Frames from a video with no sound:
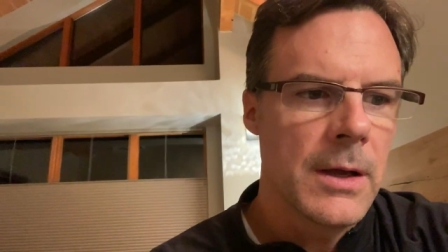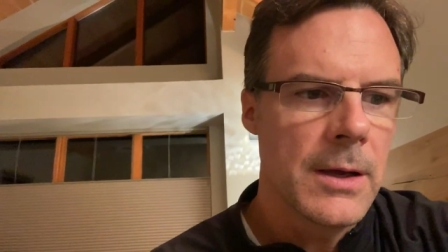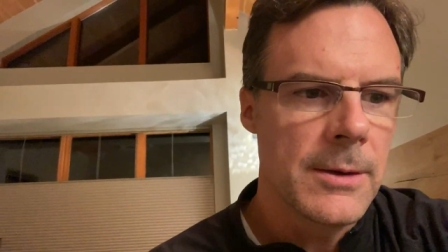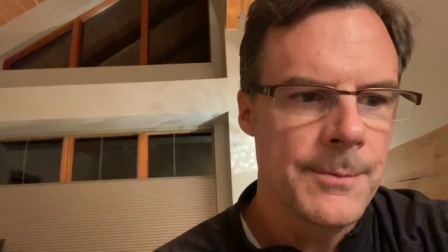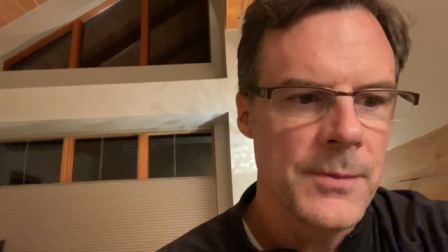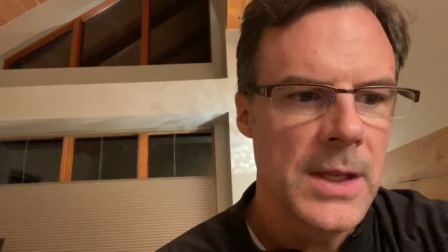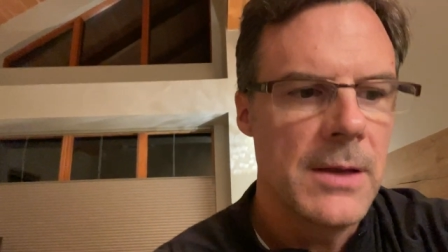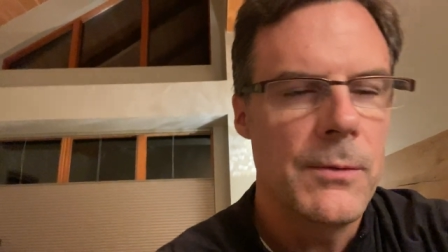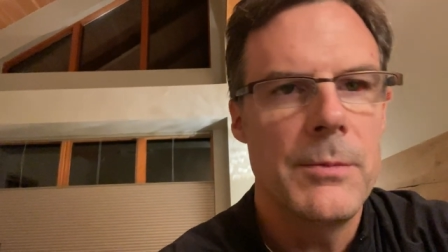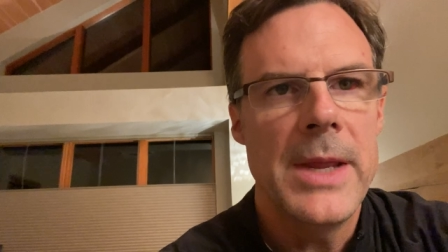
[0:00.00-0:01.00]
Um,
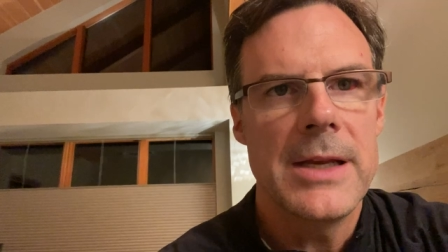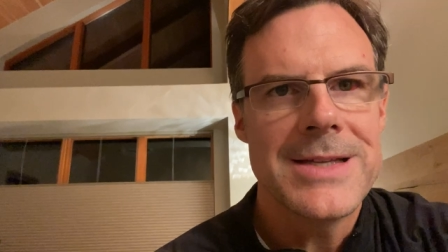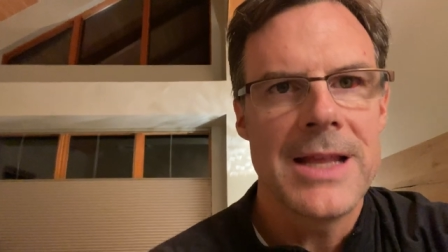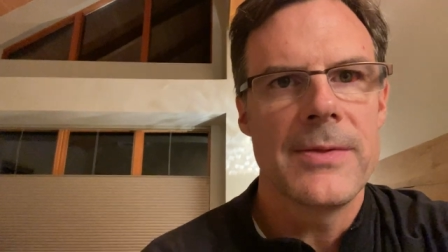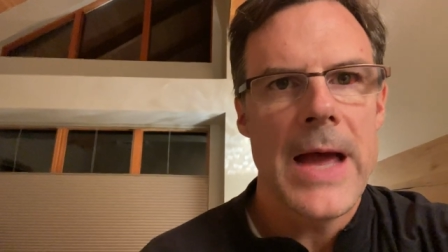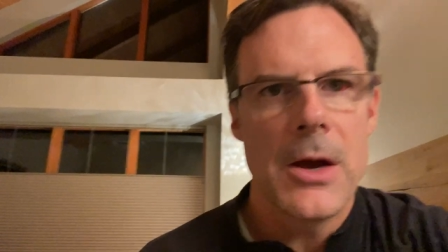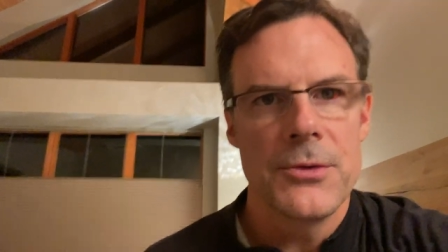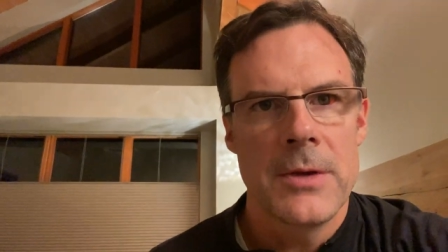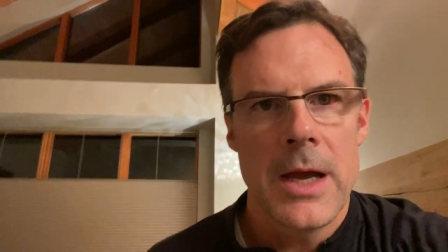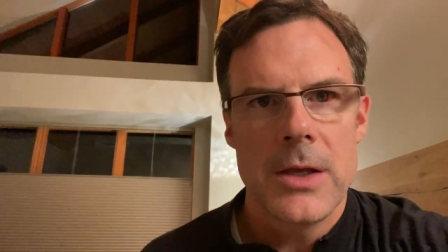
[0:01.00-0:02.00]
would make
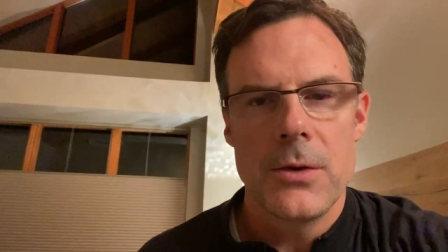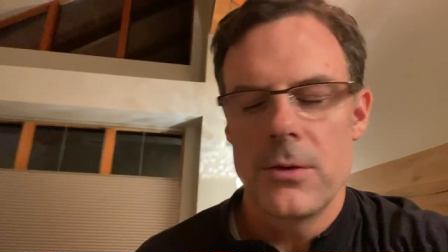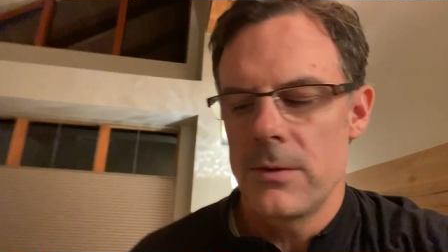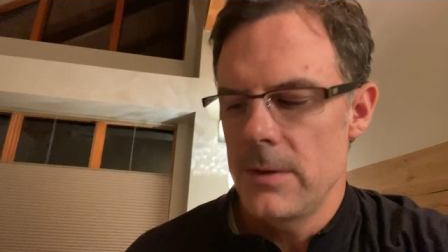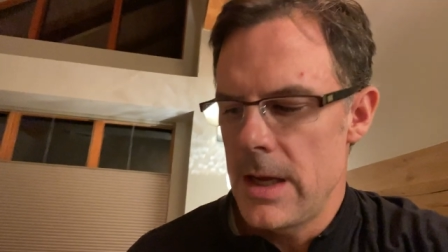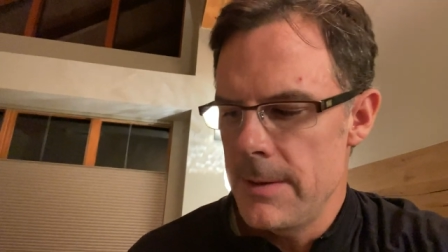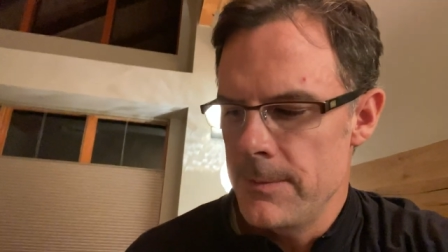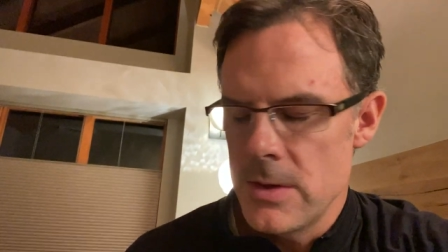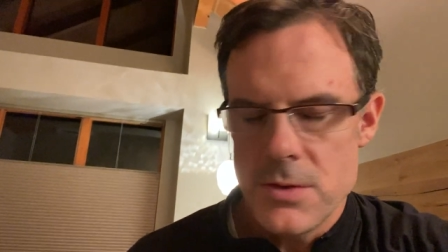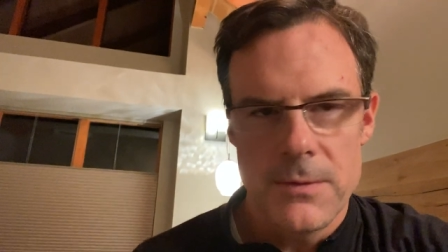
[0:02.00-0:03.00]
10,000 IUs, okay?
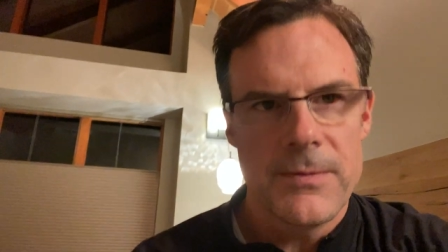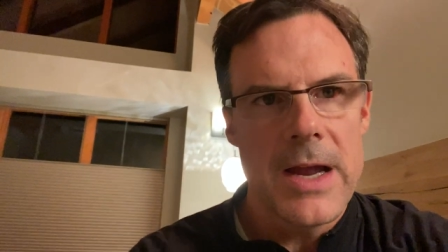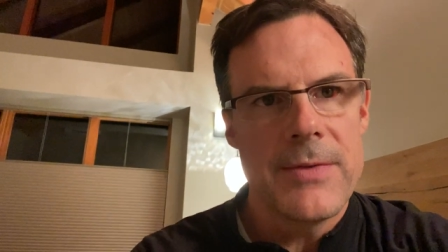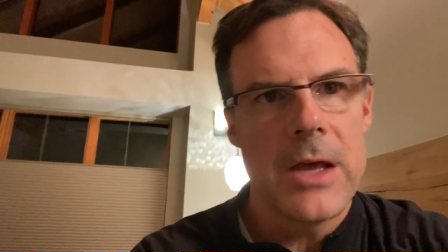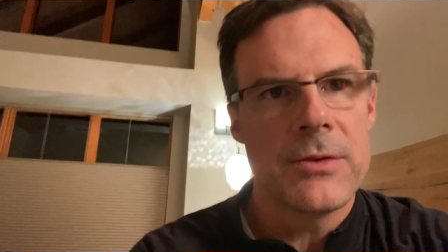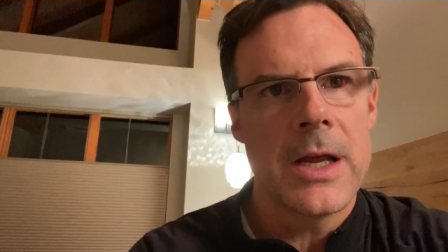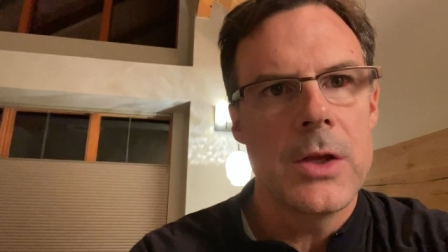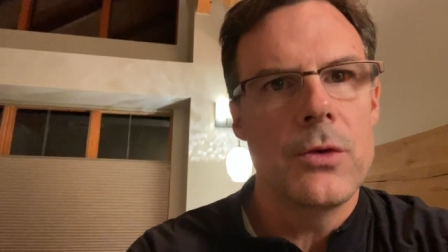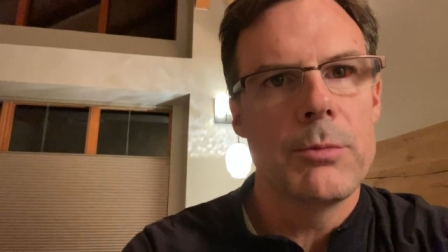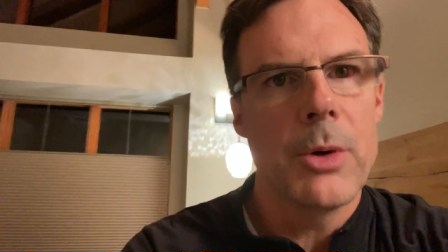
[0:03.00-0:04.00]
So 5,000
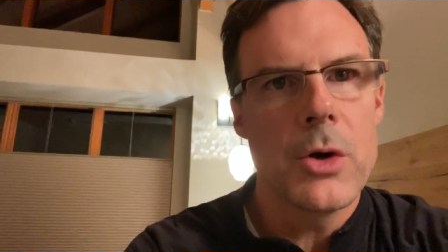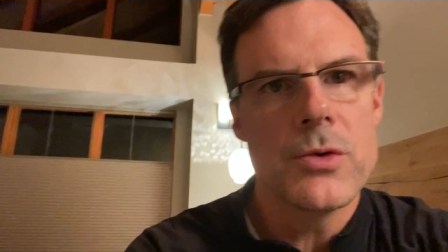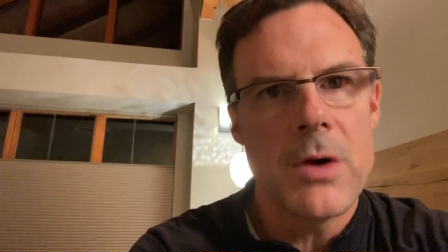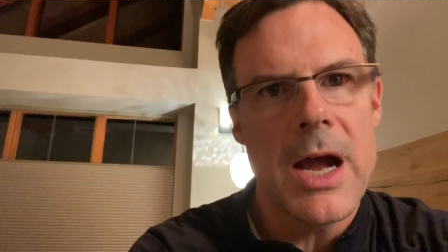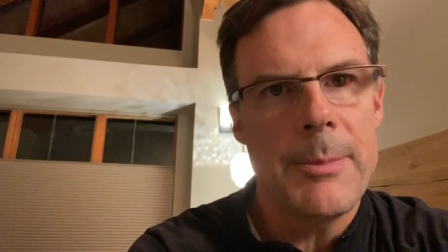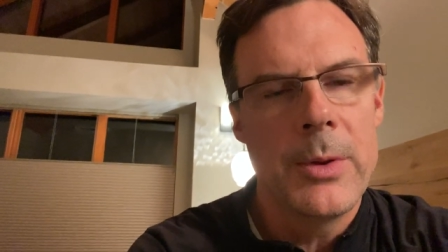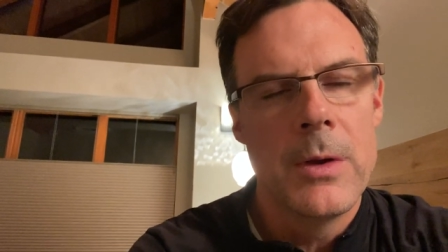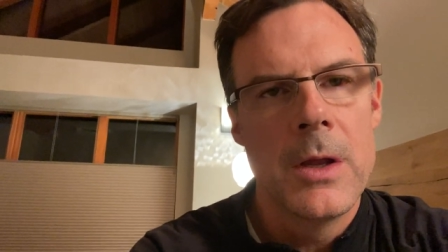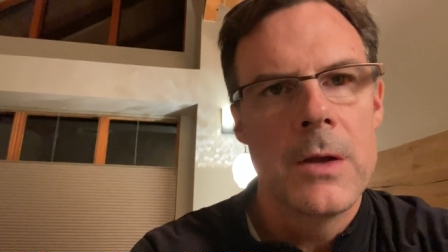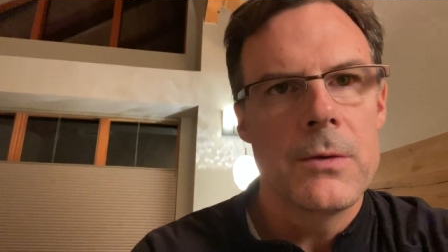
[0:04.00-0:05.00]
IUs per
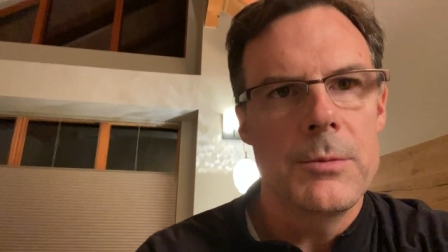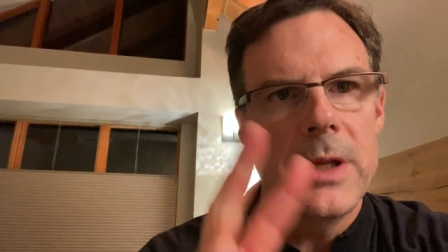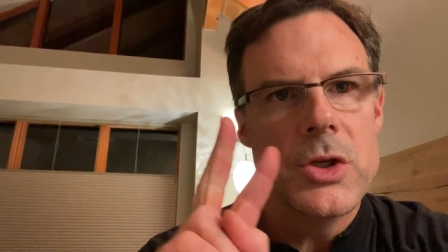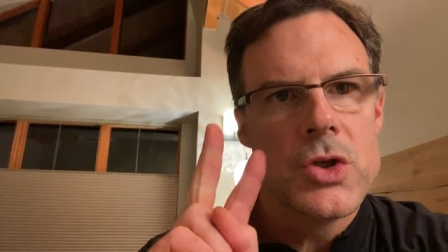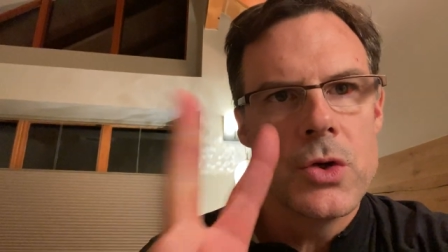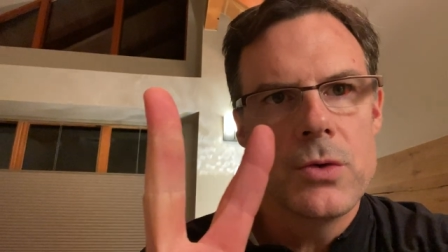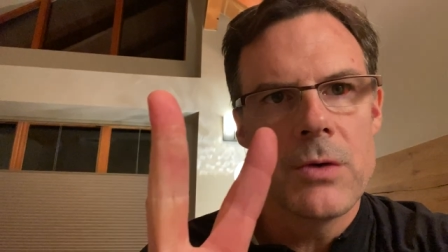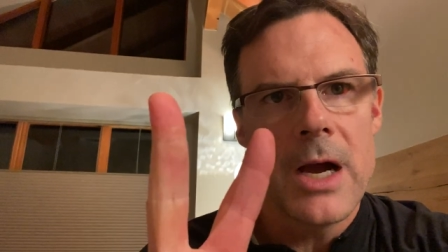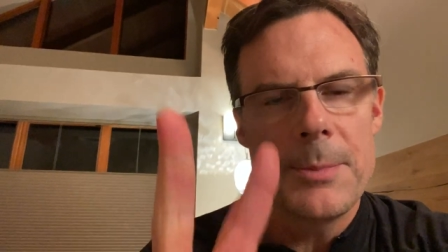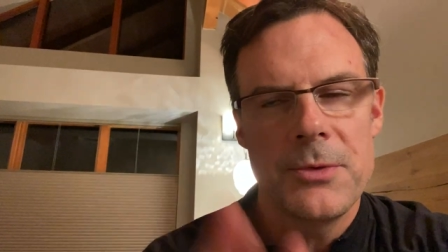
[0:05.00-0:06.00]
drop would be two
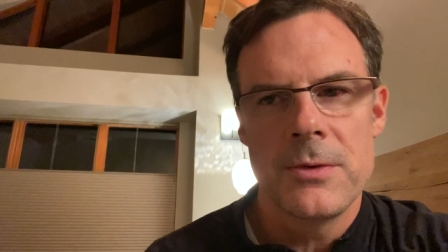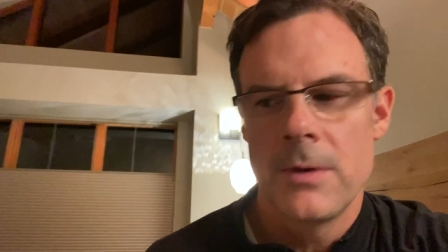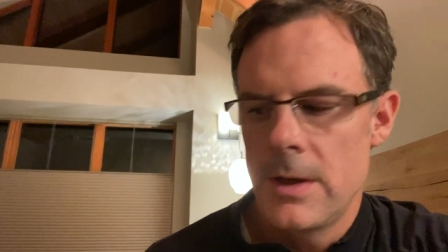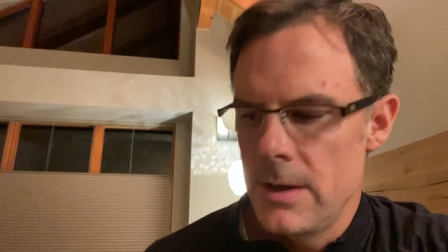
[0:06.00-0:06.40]
drops.